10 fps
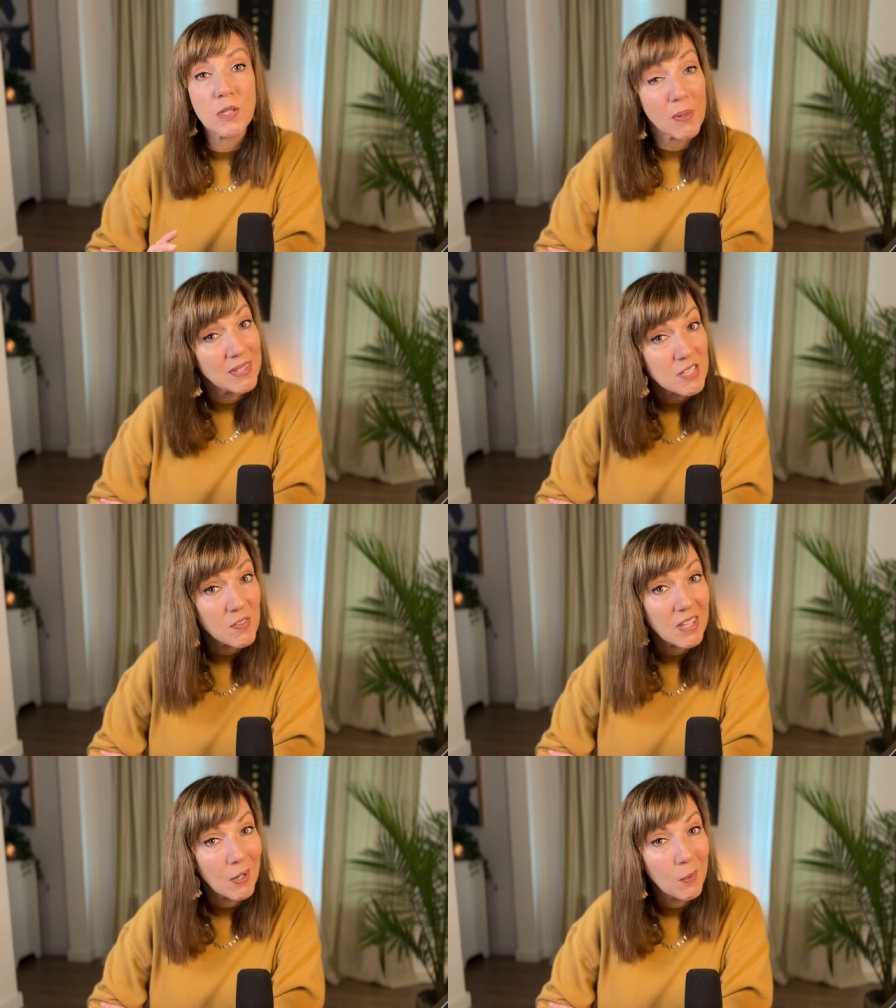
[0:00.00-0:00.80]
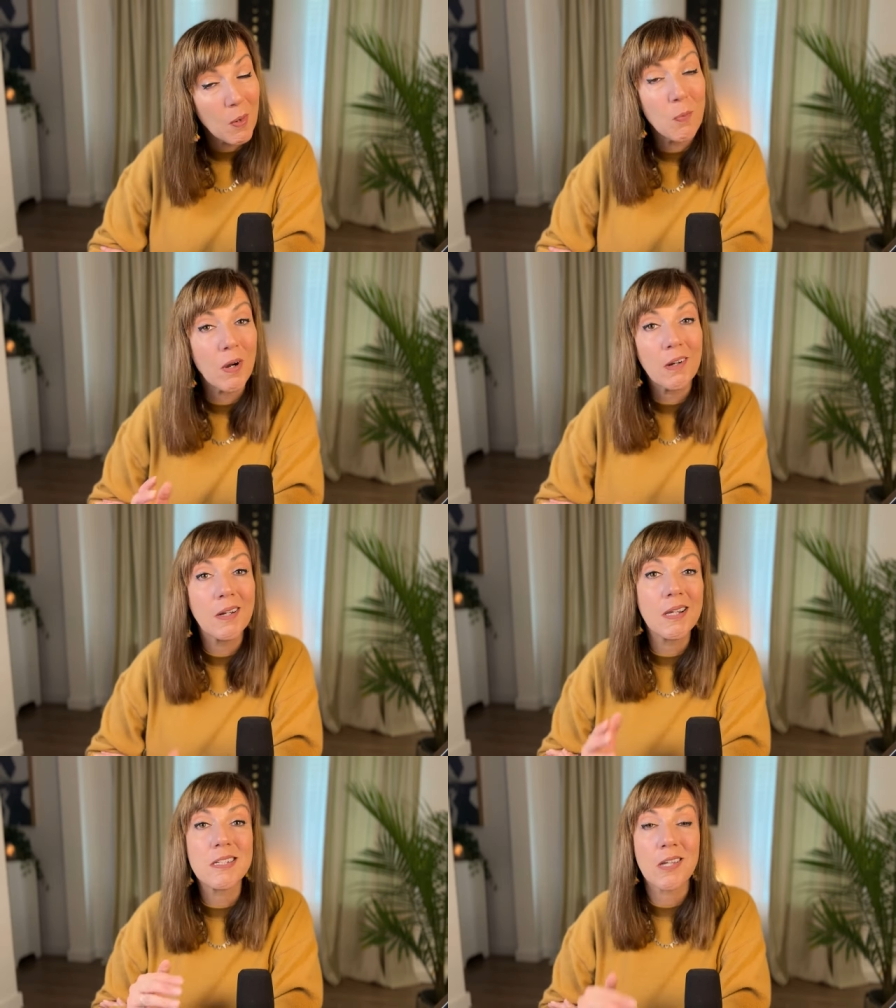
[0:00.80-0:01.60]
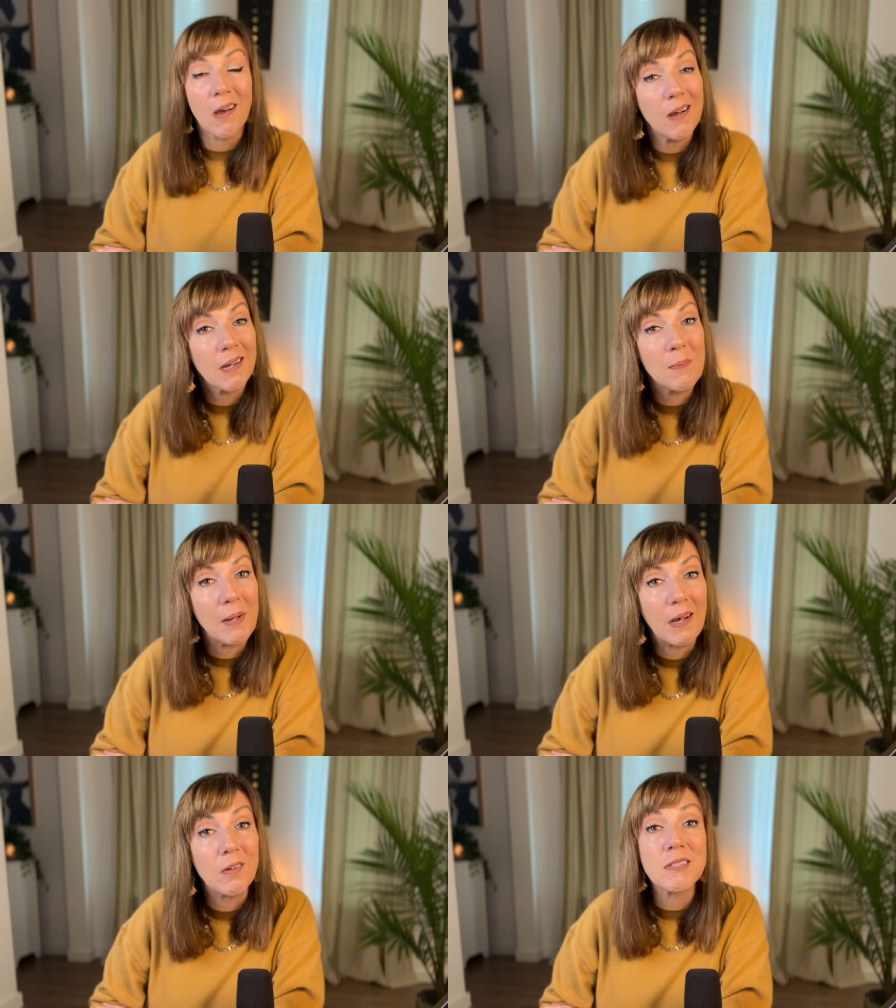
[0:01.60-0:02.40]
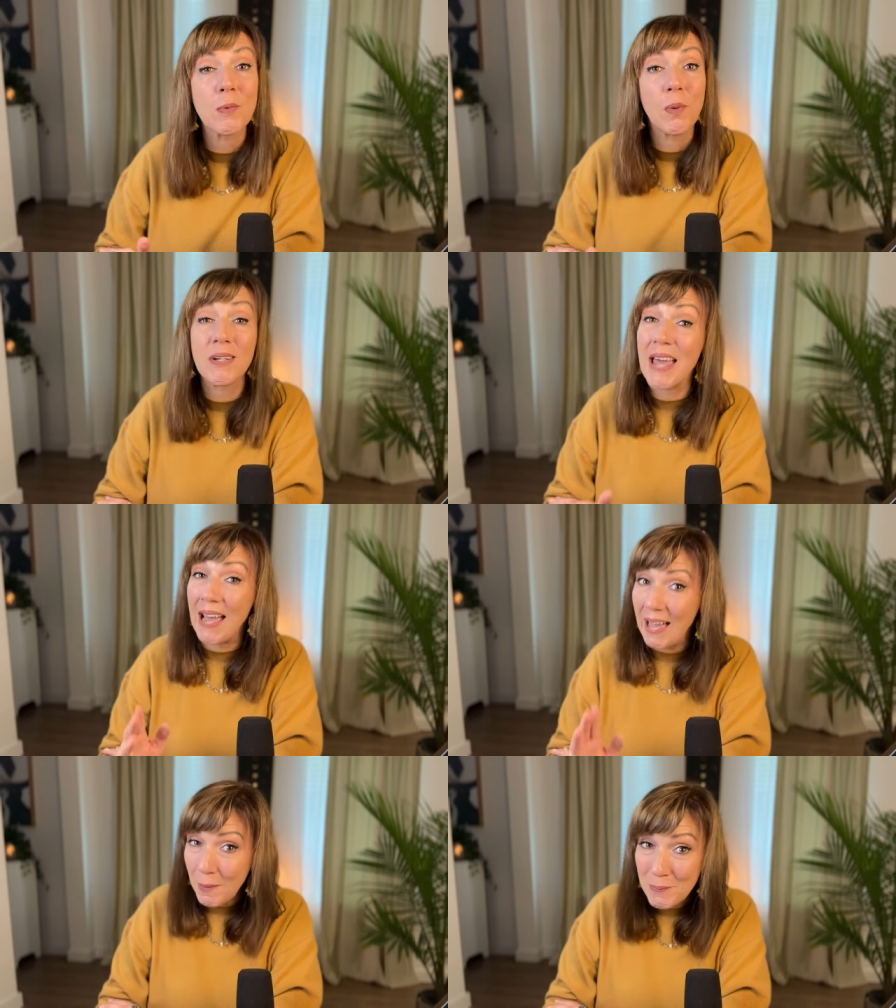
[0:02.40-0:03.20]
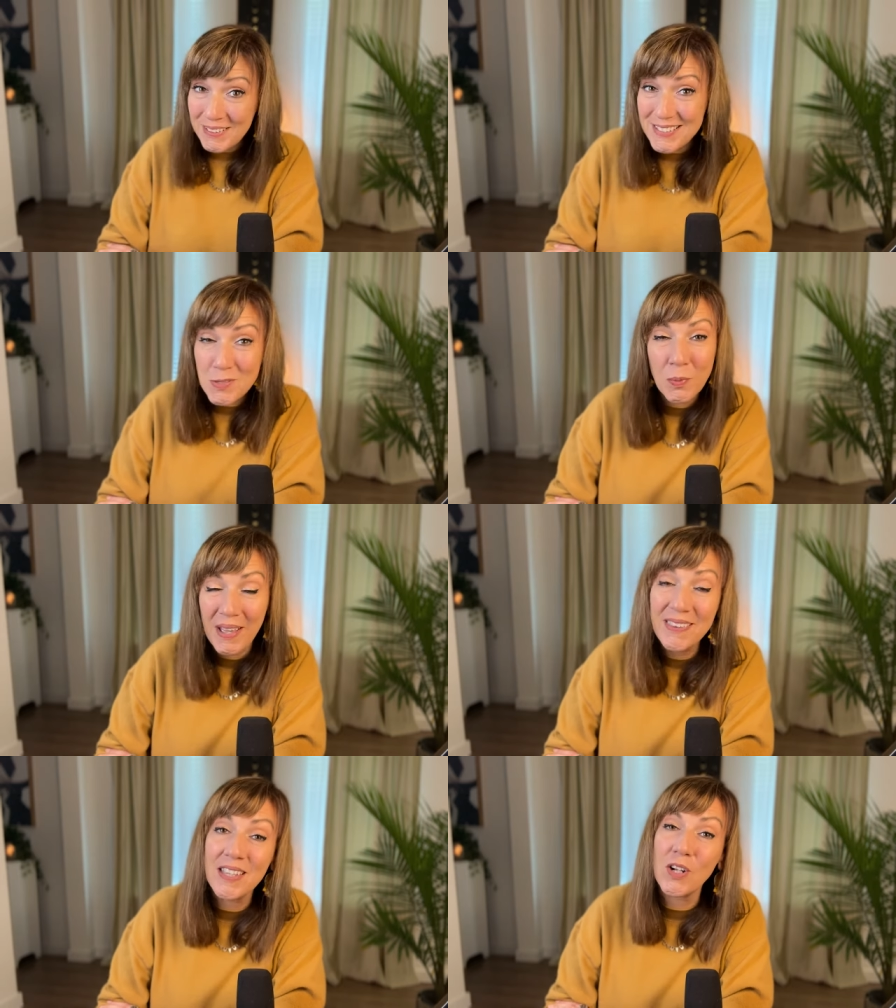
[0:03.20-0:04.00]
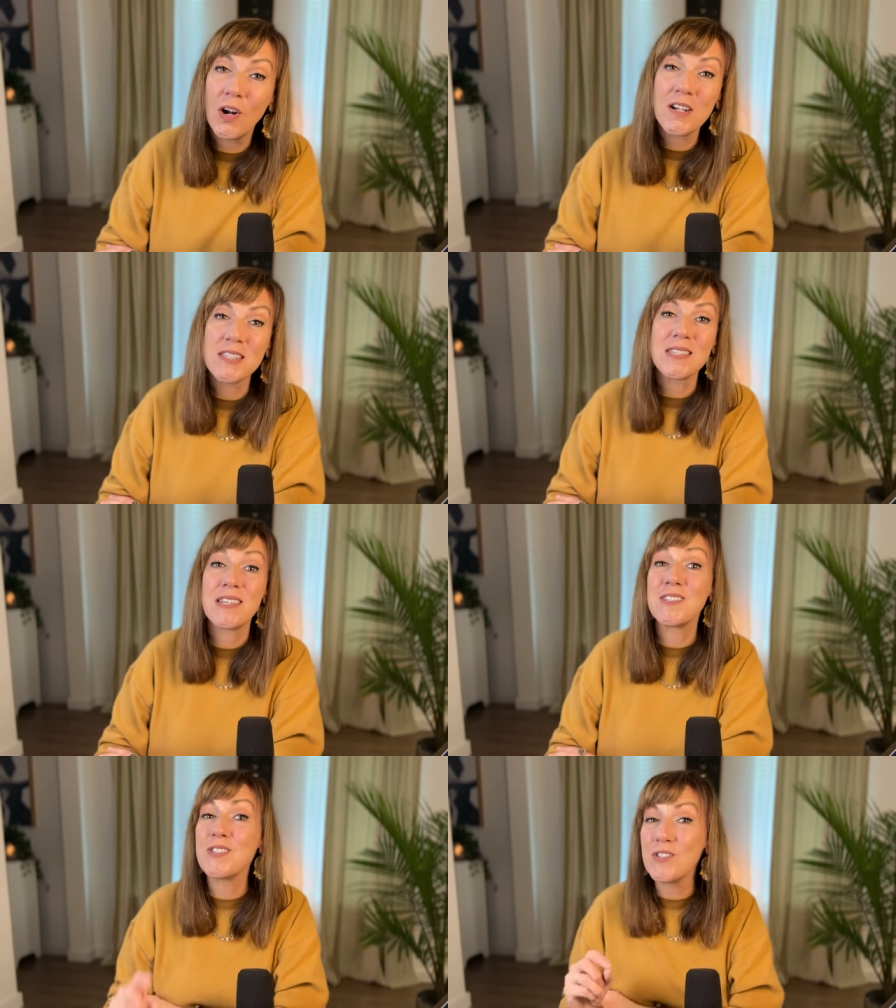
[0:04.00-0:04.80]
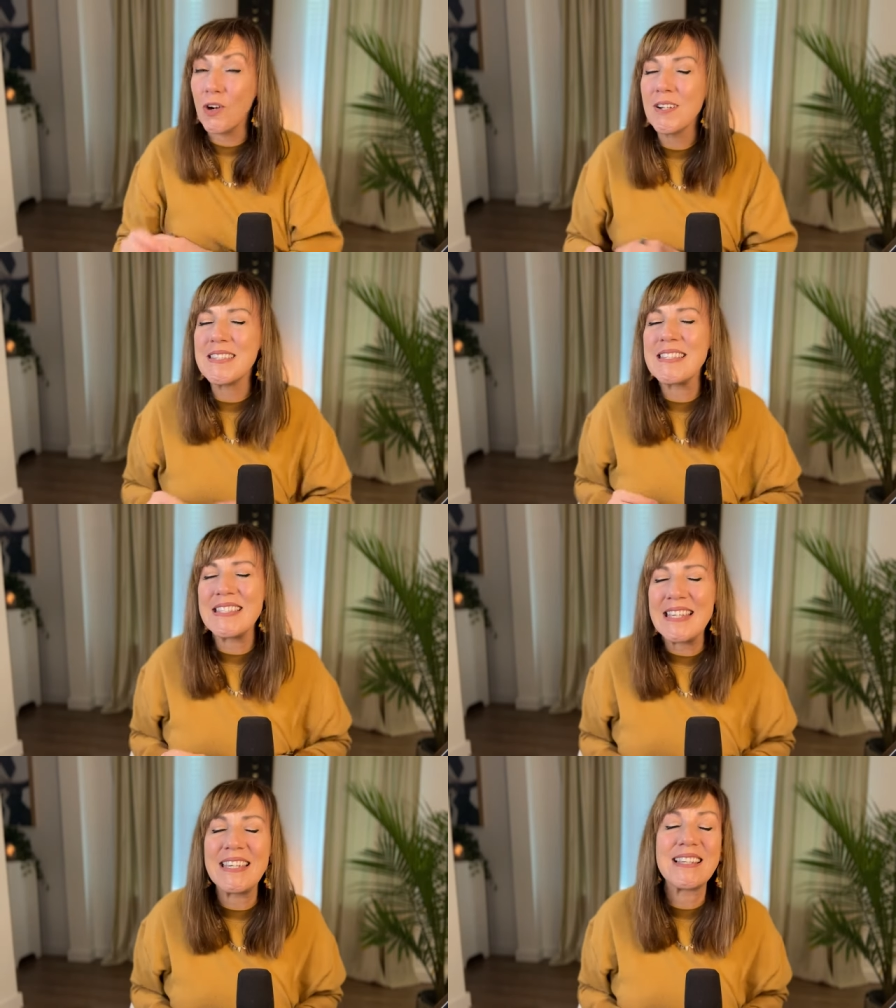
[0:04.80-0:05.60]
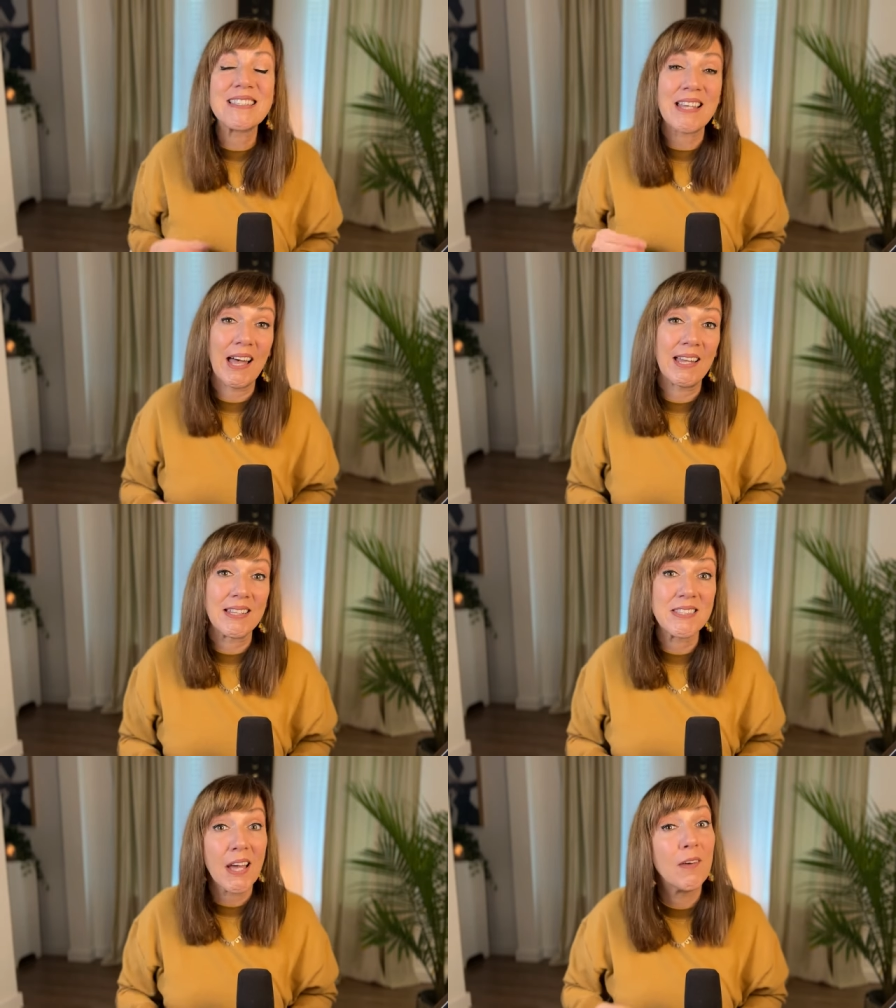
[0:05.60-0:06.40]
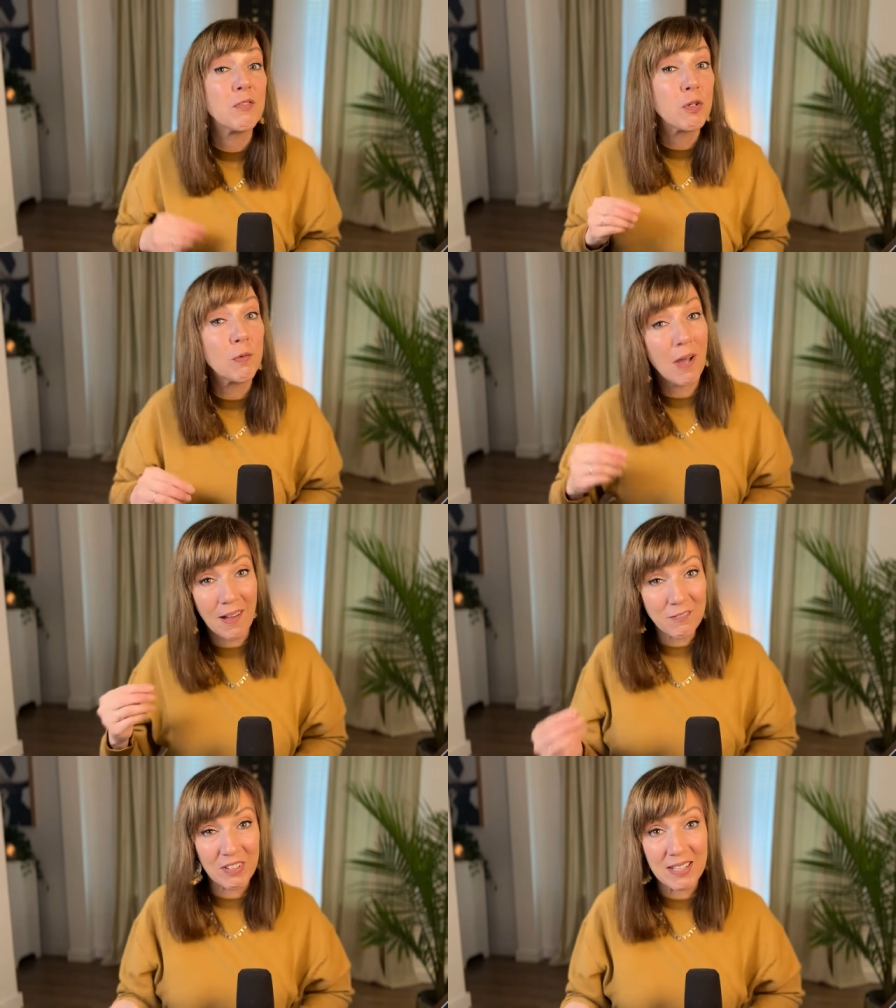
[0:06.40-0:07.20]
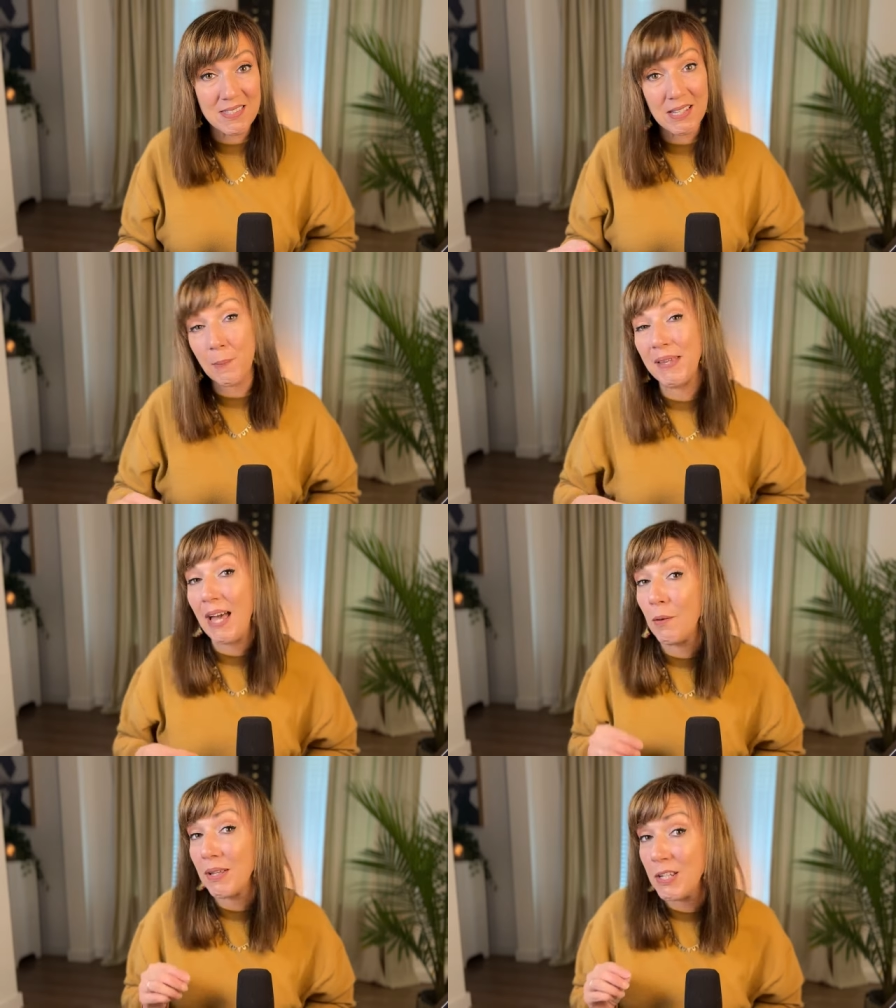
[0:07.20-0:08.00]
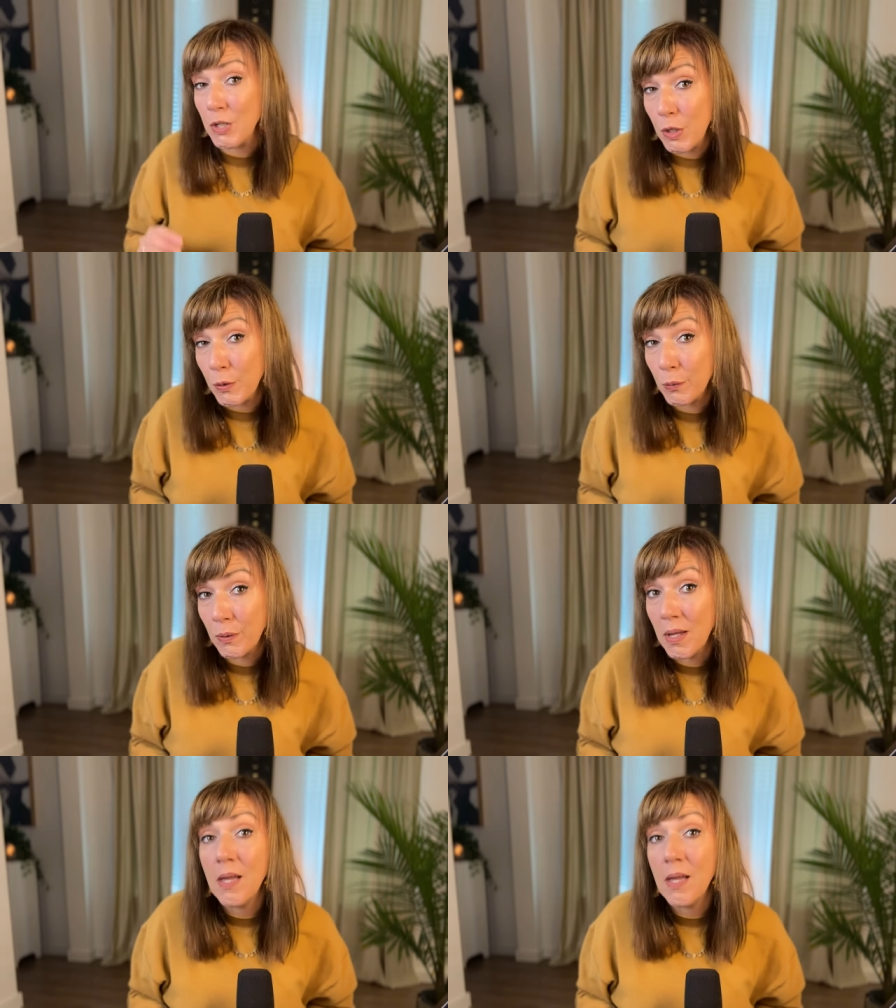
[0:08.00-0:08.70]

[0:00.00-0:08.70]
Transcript: So in this video, we're going to talk about what happens when the narcissist starts seeing signs of true confidence coming out in you,